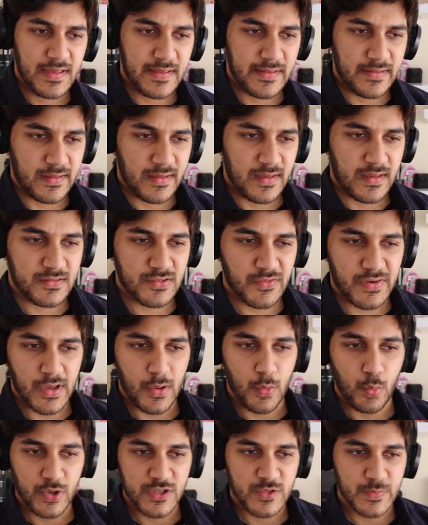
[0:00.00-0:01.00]
it's not really
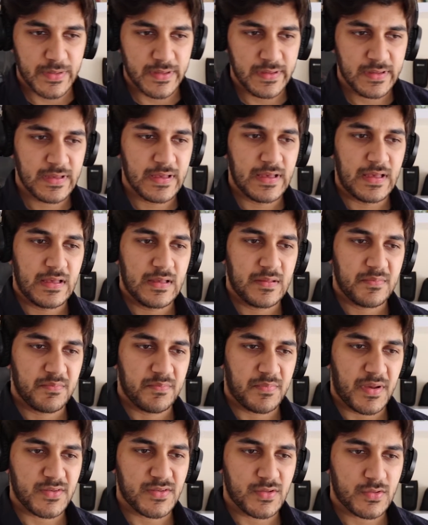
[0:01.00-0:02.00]
a whisper,
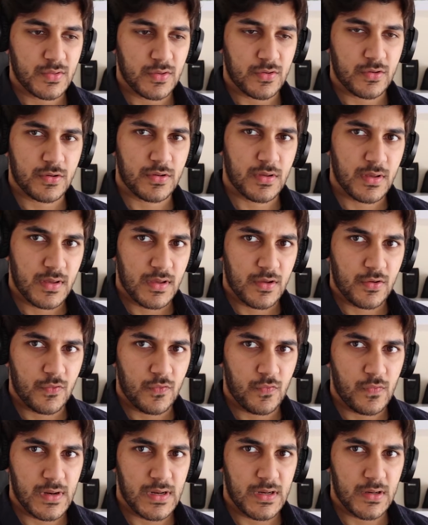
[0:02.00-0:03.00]
but I used to talk
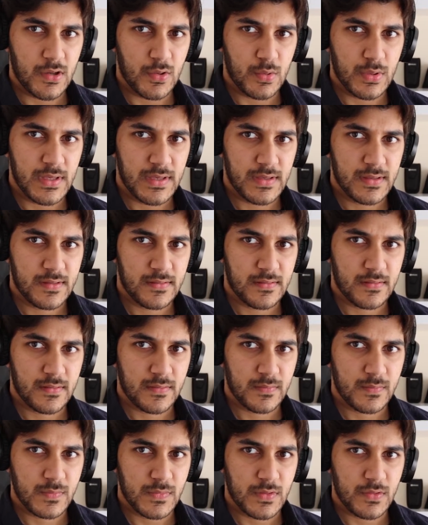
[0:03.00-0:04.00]
really lowly.
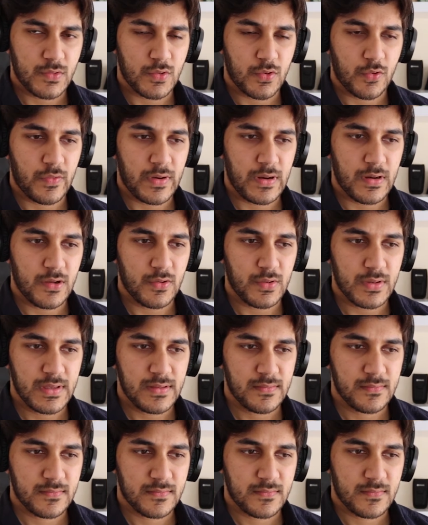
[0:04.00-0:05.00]
To talk really lowly,
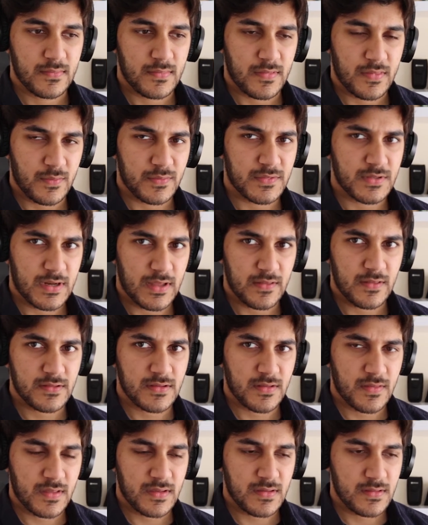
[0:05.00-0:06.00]
something like
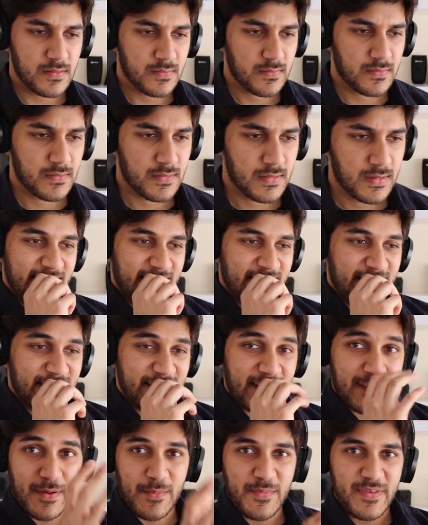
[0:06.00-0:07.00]
this, I think.
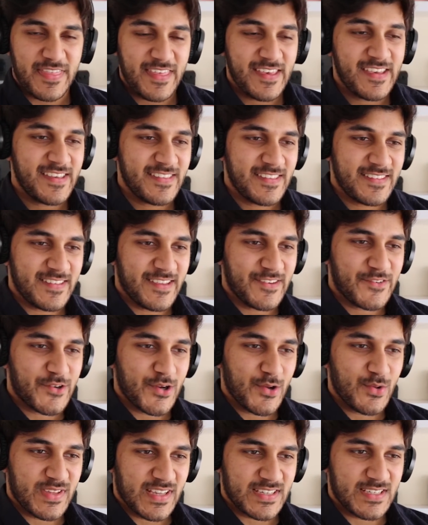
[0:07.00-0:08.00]
I remember thinking this
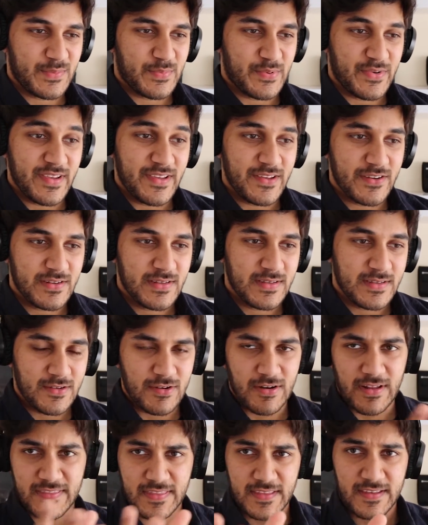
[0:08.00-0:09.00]
intro was actually pretty good.
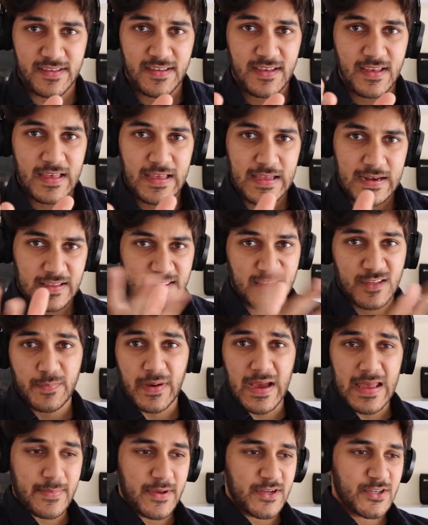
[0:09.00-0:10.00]
Do you like the
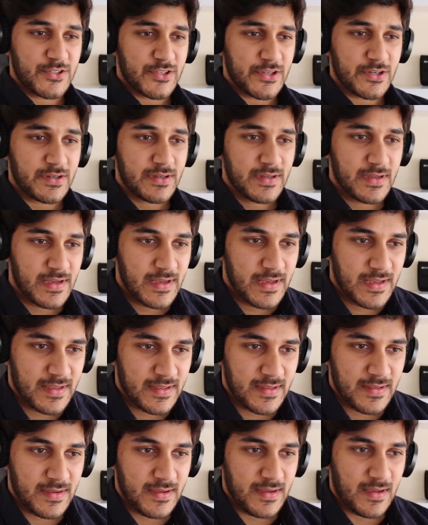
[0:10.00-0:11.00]
Spider-Man shot?
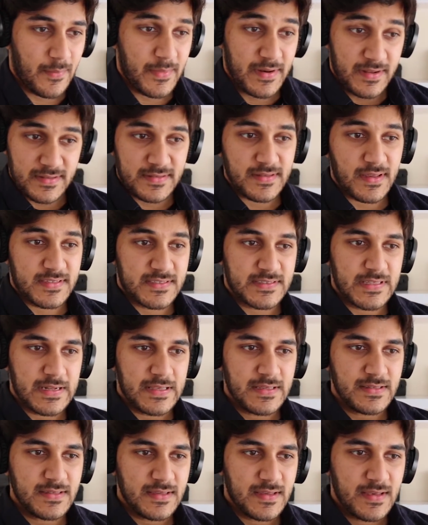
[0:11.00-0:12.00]
I mean, it still
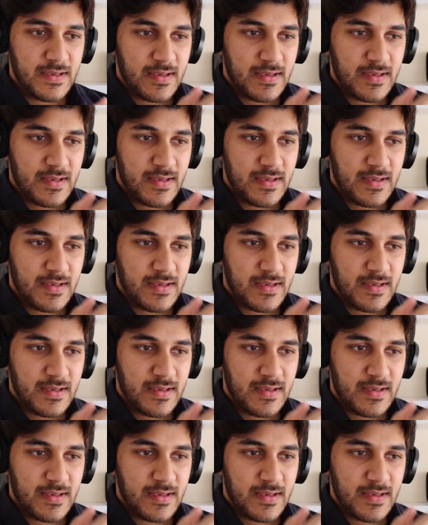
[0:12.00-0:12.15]
is.